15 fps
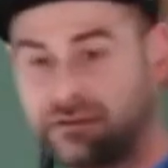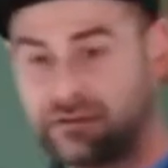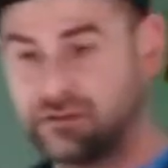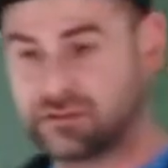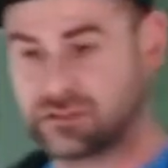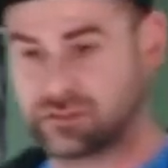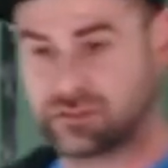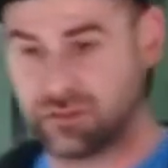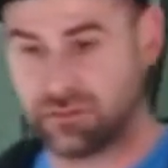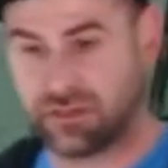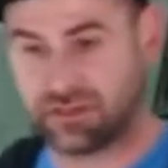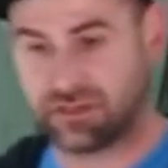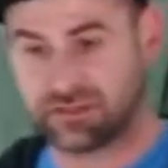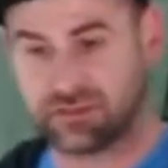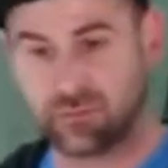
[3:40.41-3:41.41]
the
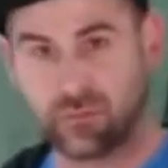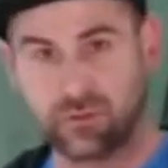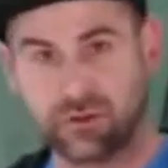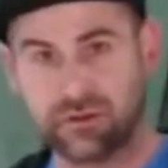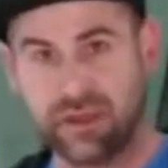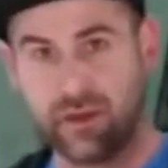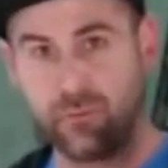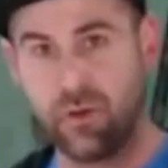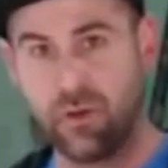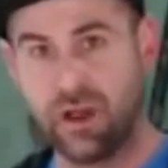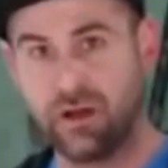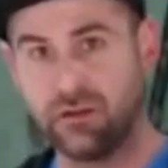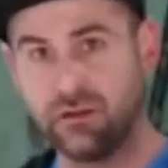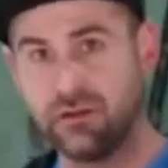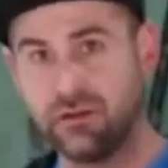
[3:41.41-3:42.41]
streaming doesn't work that
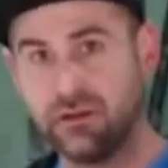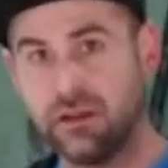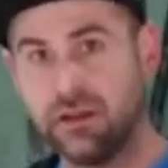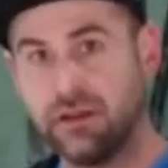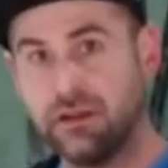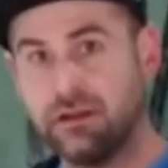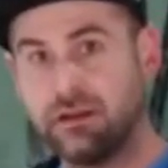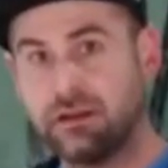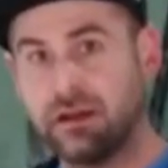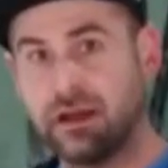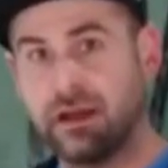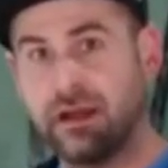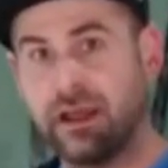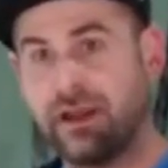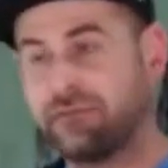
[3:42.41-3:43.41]
well.
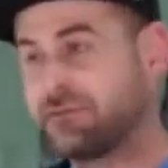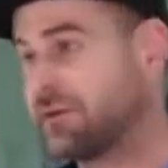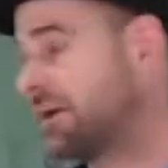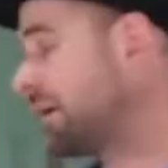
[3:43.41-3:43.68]
After I